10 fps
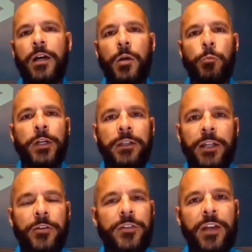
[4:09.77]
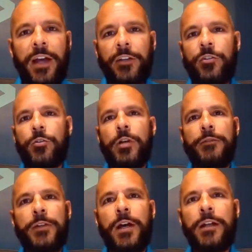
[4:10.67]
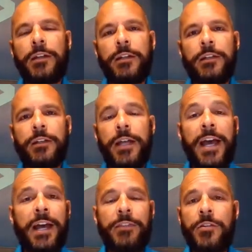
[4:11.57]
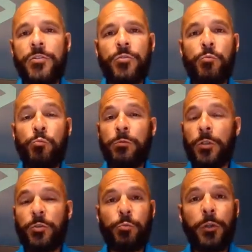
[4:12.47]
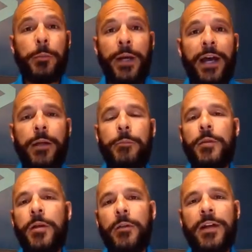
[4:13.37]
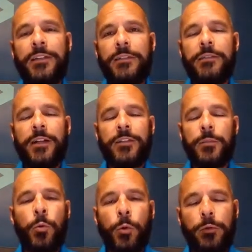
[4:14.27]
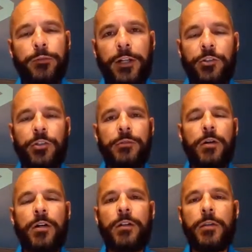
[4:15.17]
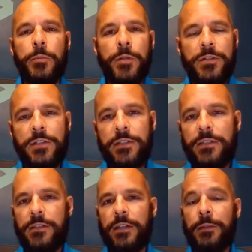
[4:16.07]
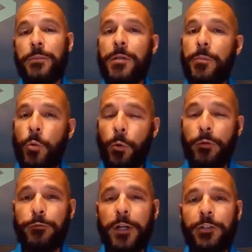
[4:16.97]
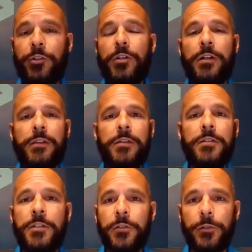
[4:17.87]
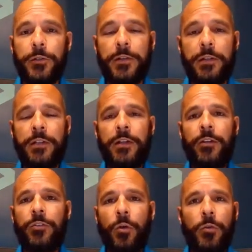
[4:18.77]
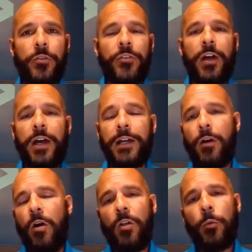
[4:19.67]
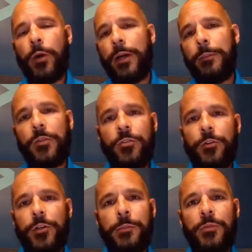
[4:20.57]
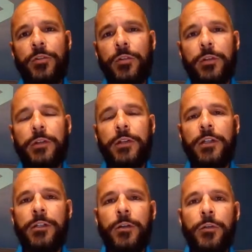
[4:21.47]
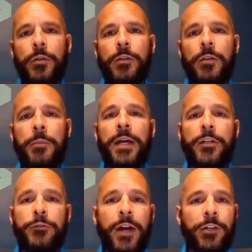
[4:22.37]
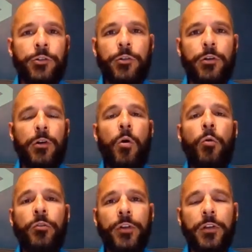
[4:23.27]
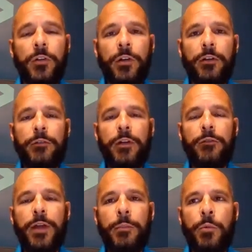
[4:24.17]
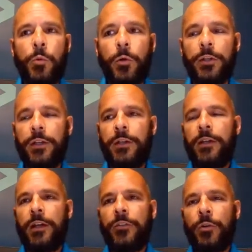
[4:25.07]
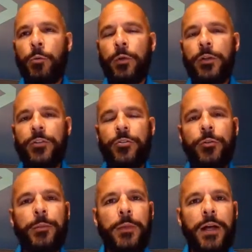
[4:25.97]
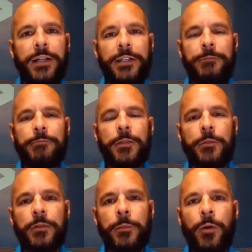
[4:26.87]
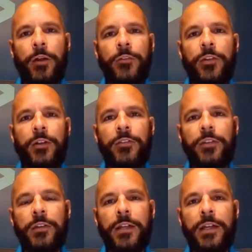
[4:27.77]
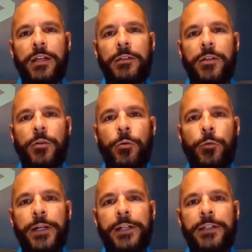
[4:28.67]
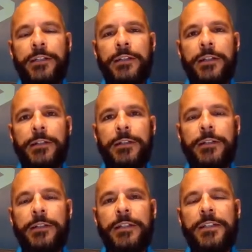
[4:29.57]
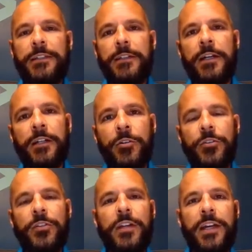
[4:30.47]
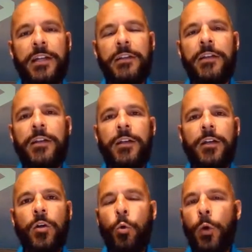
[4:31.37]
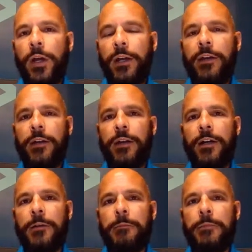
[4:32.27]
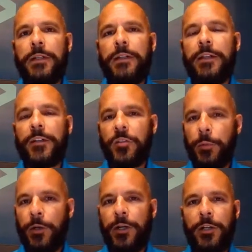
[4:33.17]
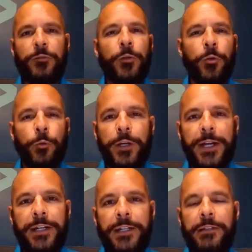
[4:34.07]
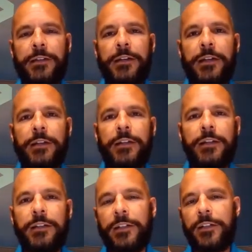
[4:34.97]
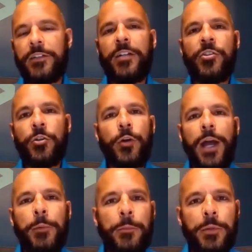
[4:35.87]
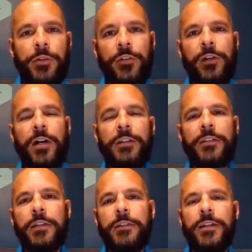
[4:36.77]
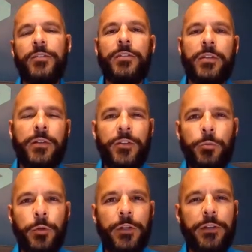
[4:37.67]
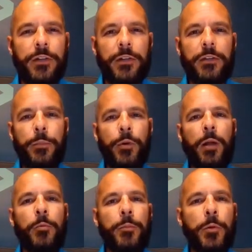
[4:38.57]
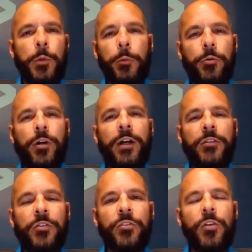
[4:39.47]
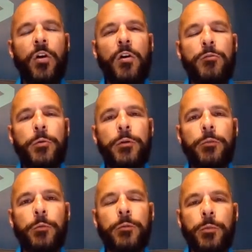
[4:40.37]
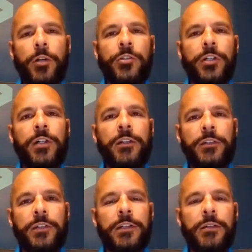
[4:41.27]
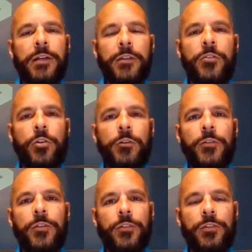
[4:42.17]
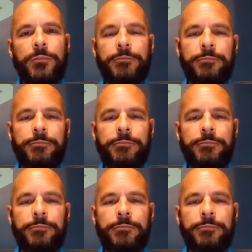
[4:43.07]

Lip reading: red lettered text, or I've got an ad that just looks really bad up there, that's a poor reflection on the business. That can be a poor reflection on the dealer that sold the sign, all the way up the stream to the manufacturer or wholesaler of that board. And so really streamlining the process and creating an easy to understand, quick experience for creating an attention-grabbing piece of content. That's really the problem that we were trying to solve with Project Content and the services.